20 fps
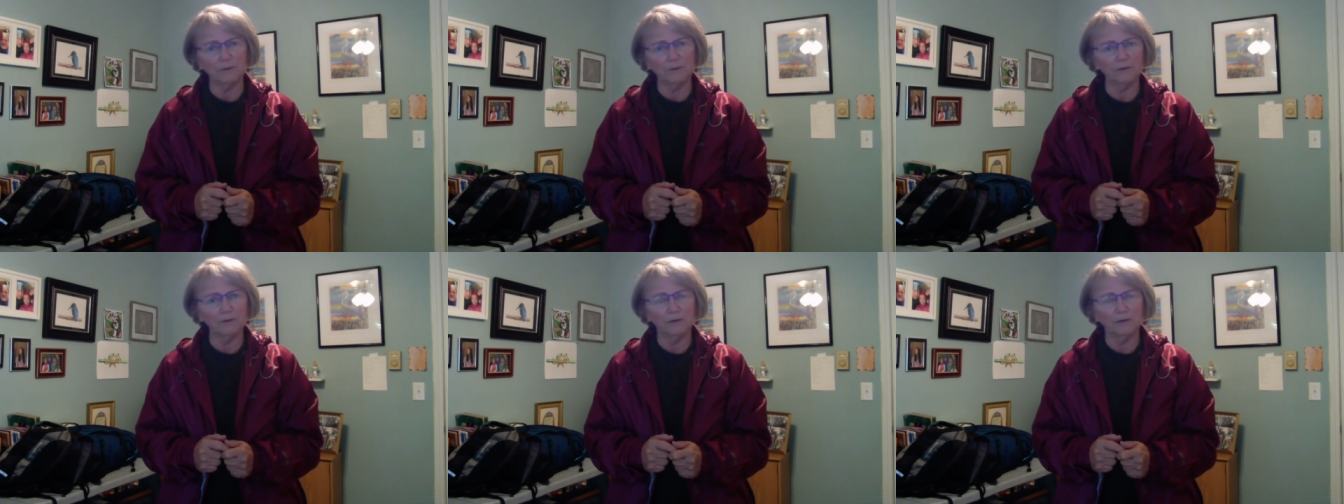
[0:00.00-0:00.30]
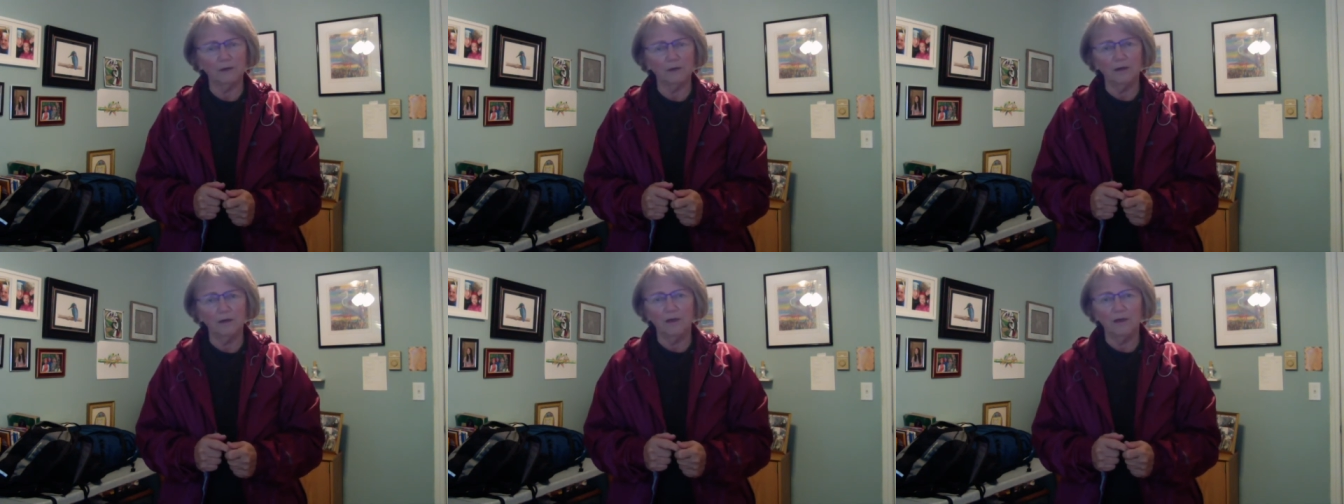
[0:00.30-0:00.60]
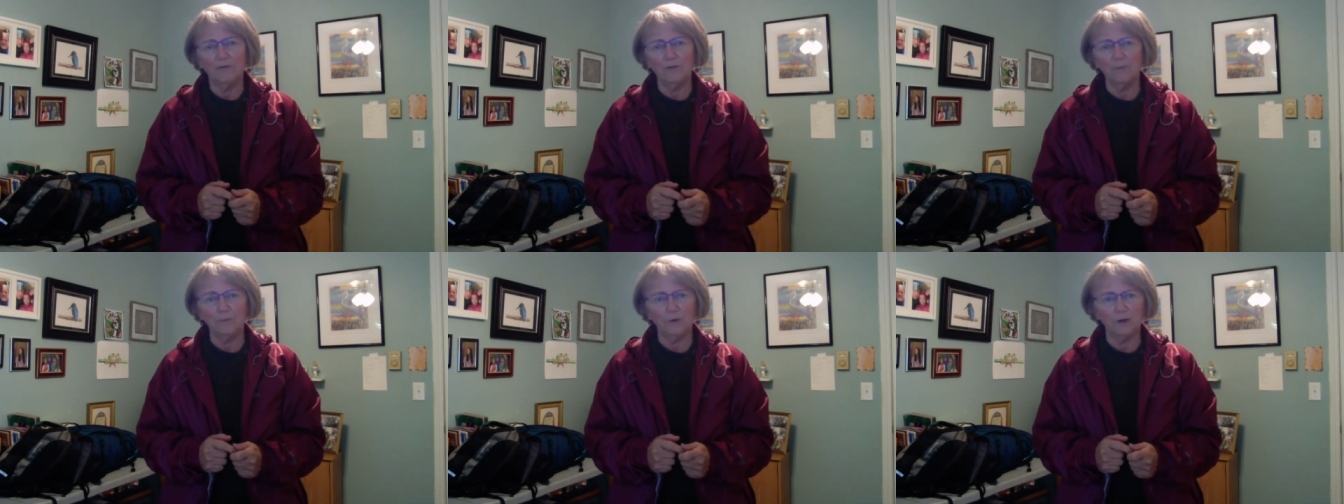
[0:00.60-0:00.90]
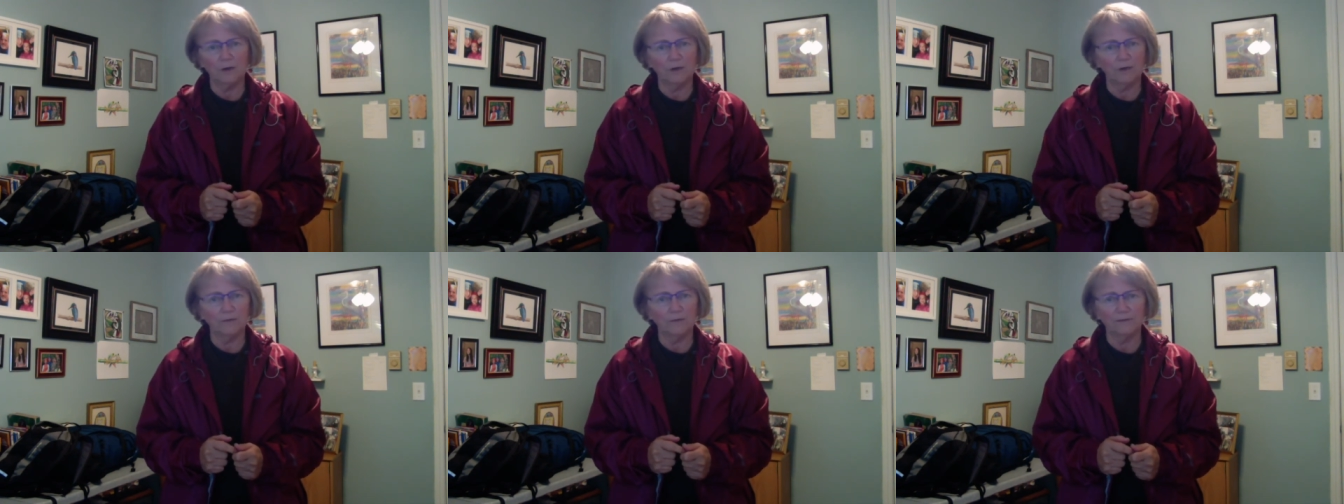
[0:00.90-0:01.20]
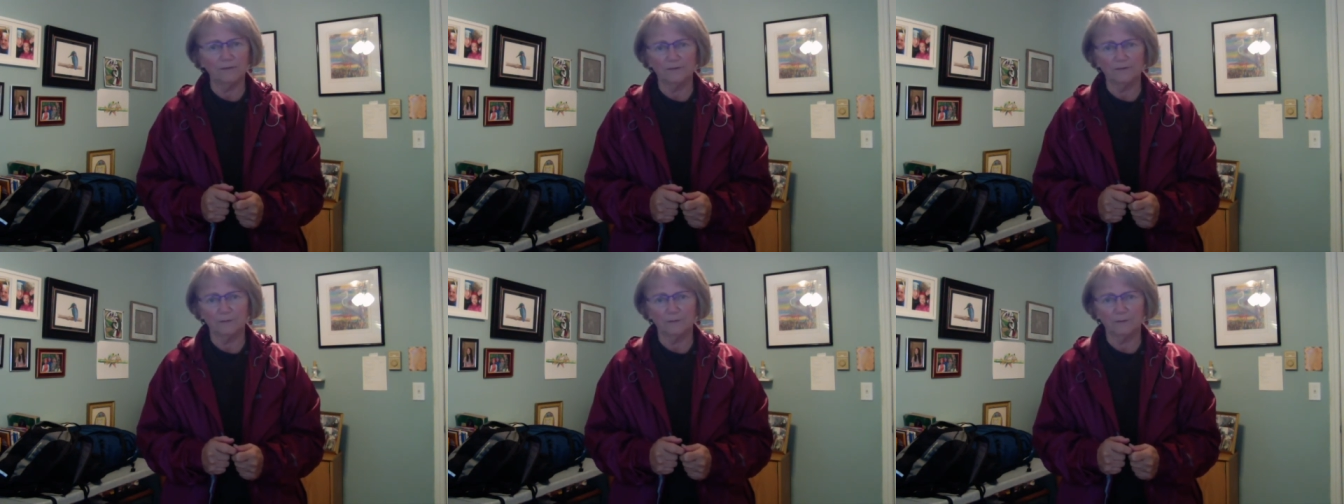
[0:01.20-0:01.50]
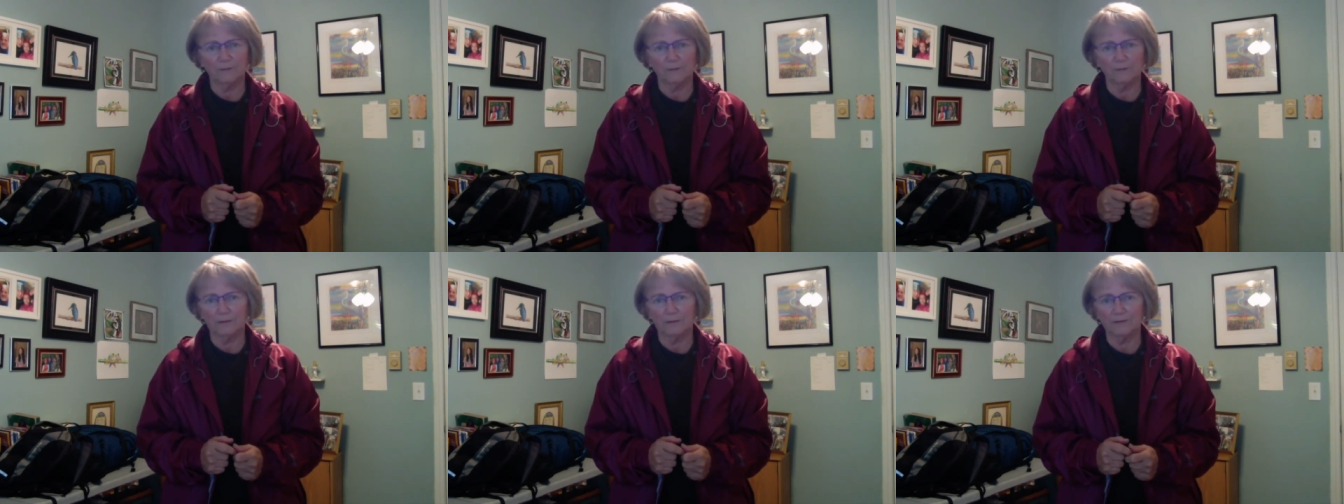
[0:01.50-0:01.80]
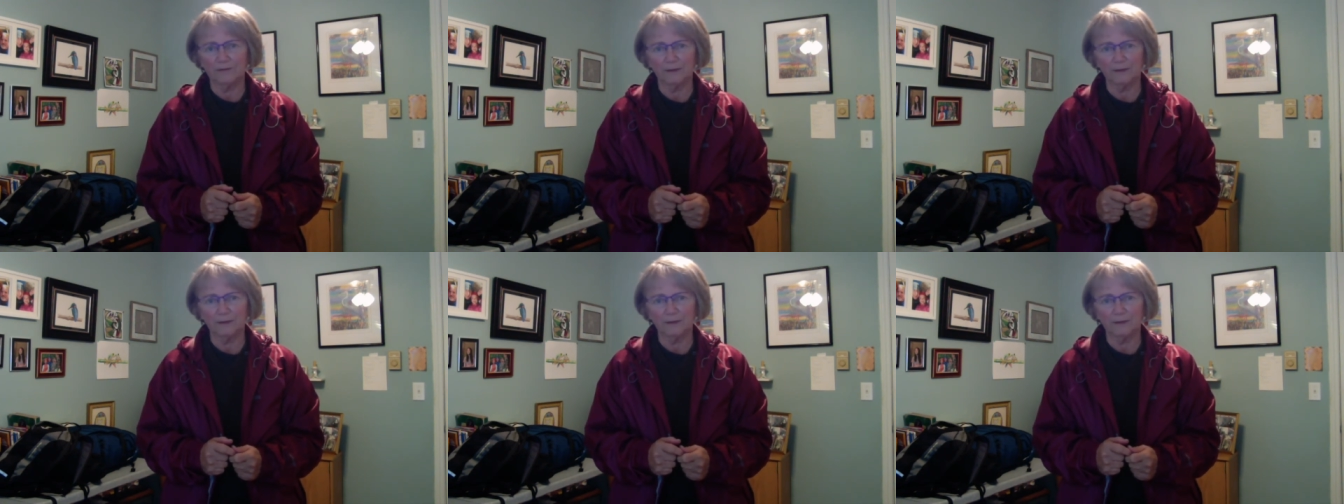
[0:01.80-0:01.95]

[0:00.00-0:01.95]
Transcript: But if I'm walking in the summer months,